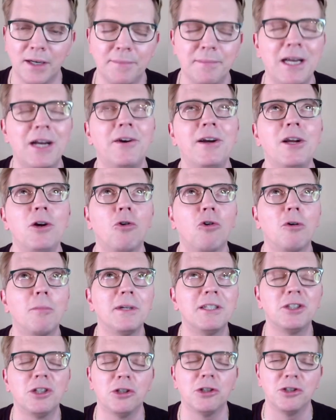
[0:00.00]

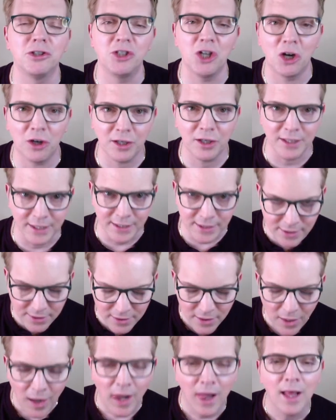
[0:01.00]
periorbital
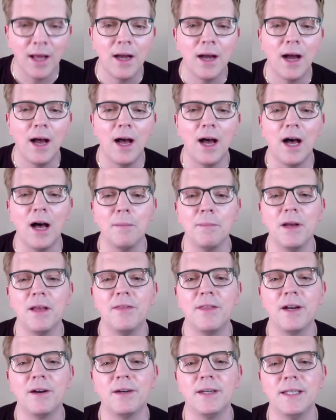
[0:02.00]
darkness. Um,
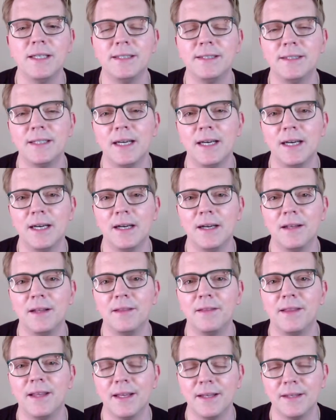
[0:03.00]
there is uh,
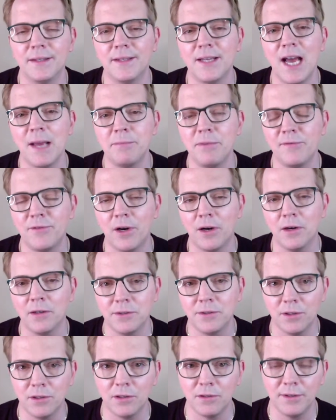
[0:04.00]
the type of dark
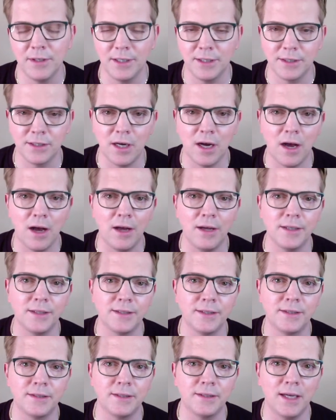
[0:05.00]
circle that is
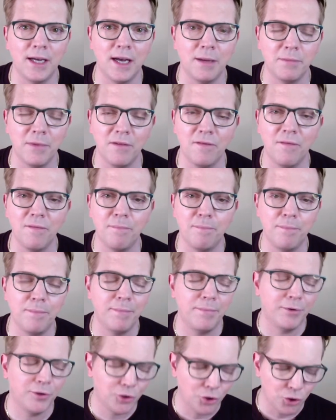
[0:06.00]
caused um,
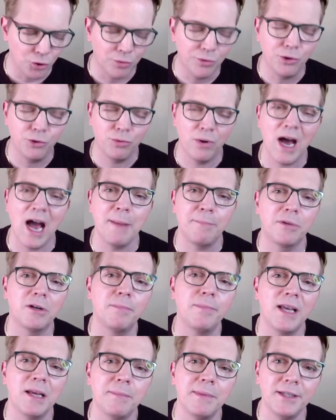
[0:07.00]
due to
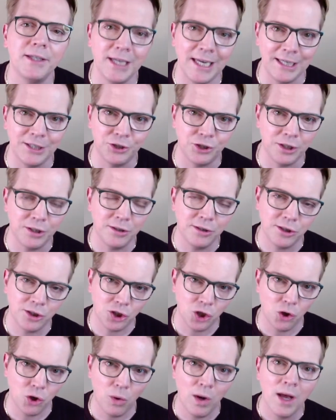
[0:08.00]
hyperpigmentation,
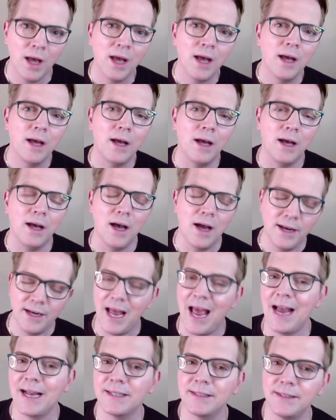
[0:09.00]
so uh, an
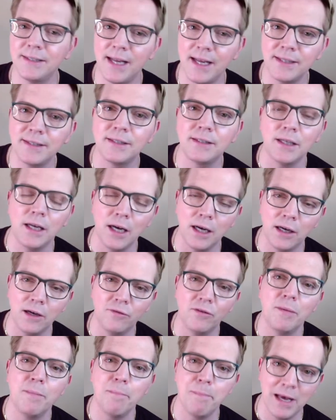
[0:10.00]
excess
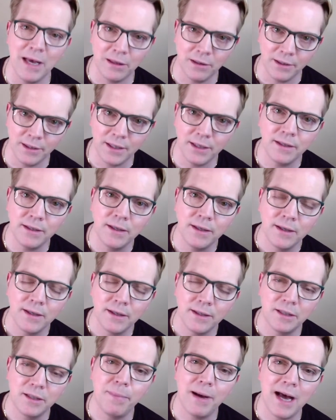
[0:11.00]
of melanin
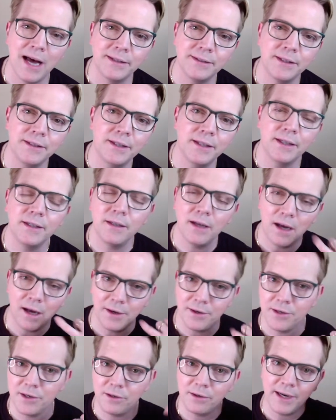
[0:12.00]
deposited
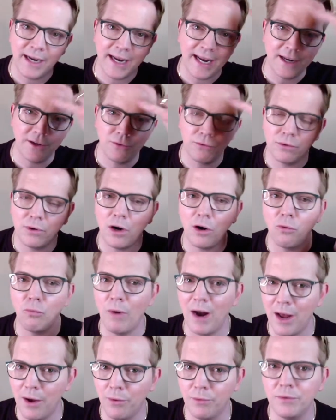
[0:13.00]
under and or
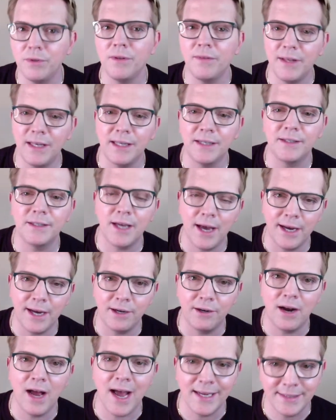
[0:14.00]
around the
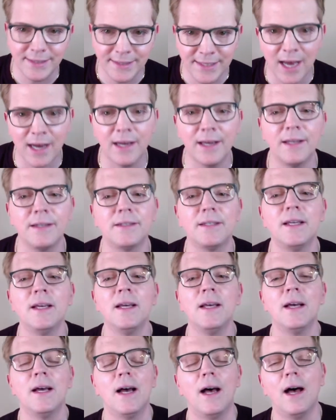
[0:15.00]
entire eye socket.
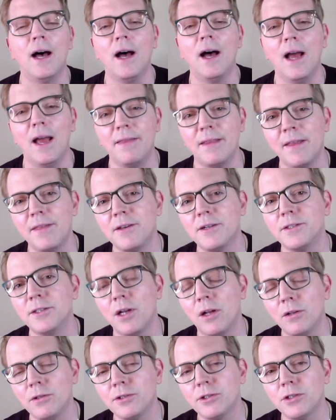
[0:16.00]
Uh, and then there's
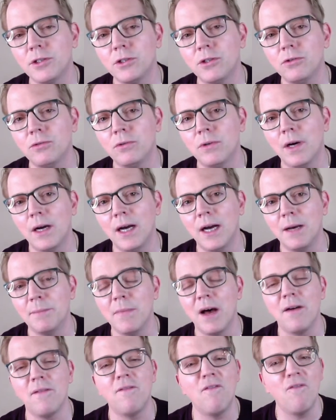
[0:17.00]
also um,
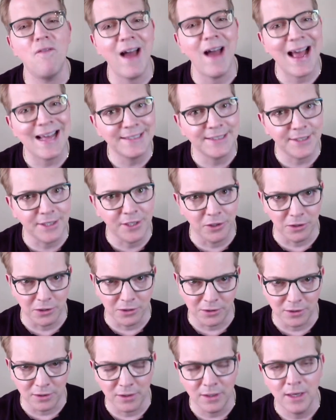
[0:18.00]
a
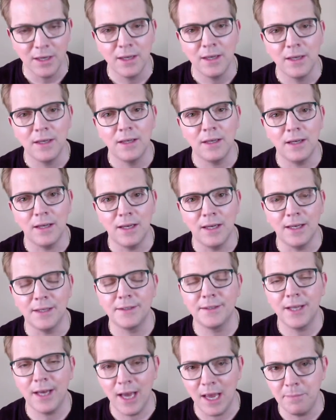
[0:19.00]
vascular uh,
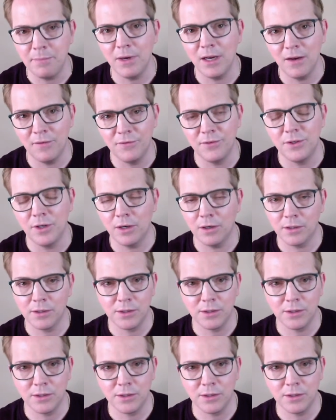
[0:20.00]
type of dark